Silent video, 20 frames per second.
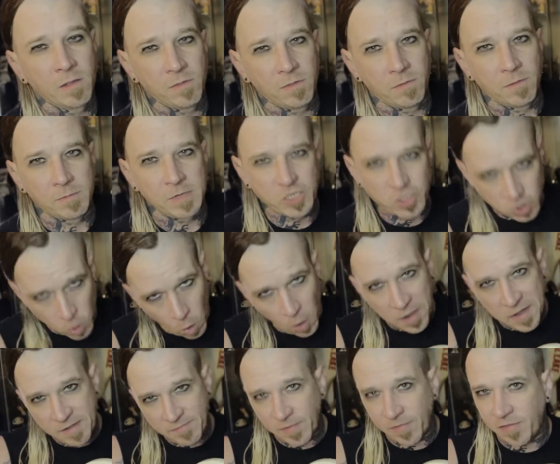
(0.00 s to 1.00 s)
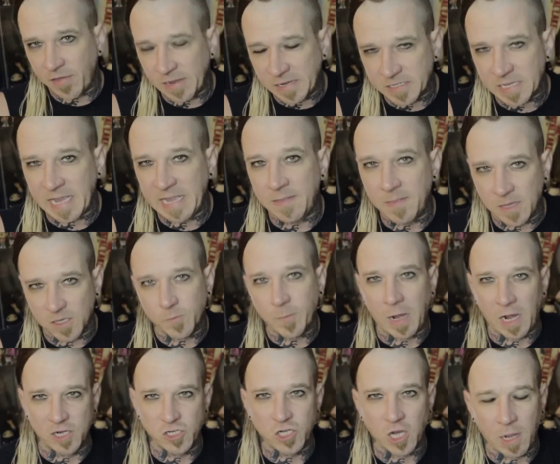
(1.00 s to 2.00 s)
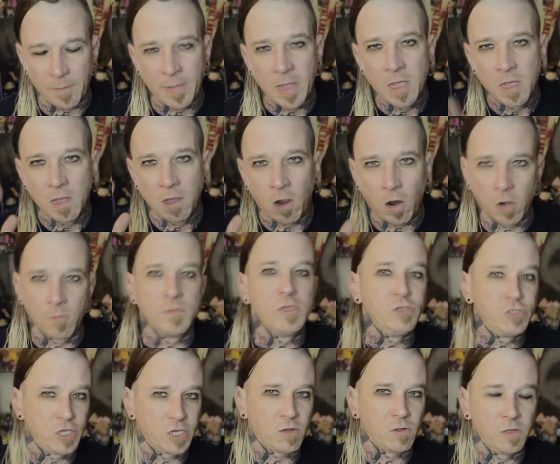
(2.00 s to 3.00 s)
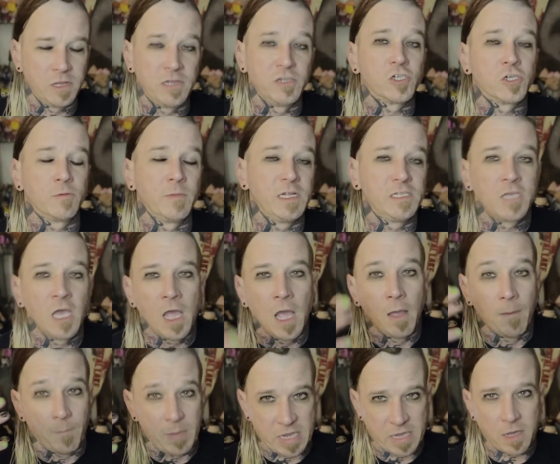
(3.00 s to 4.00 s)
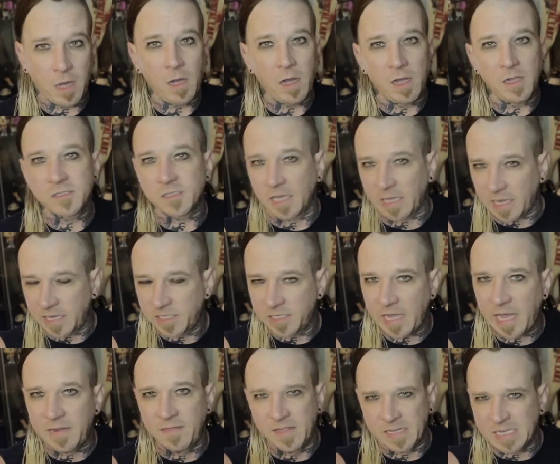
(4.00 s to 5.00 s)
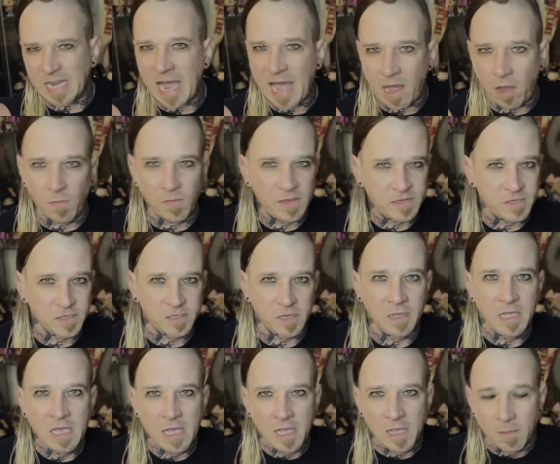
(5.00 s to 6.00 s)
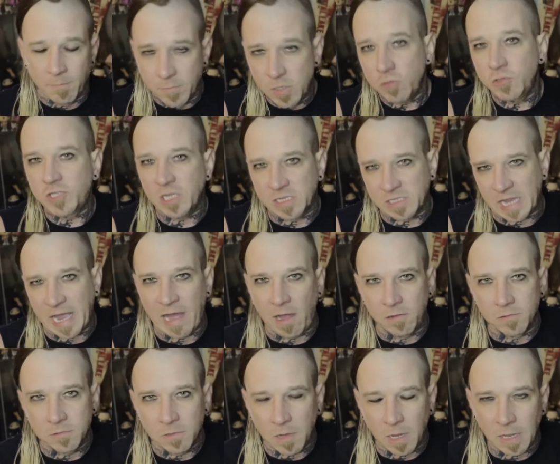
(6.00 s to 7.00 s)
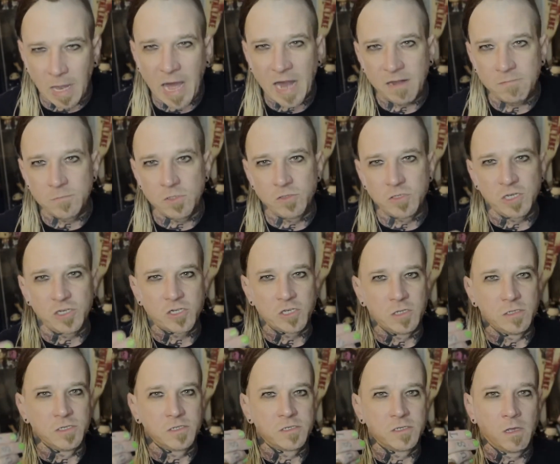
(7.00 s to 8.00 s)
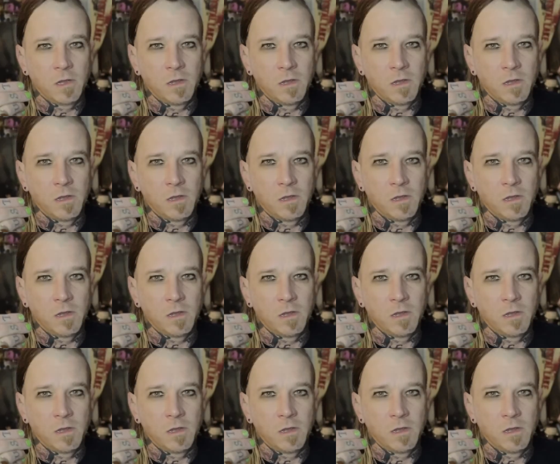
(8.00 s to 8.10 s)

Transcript: The majority of the things in this pawn shop are musical instruments because, like I said, the town, this is a music town. A lot of musicians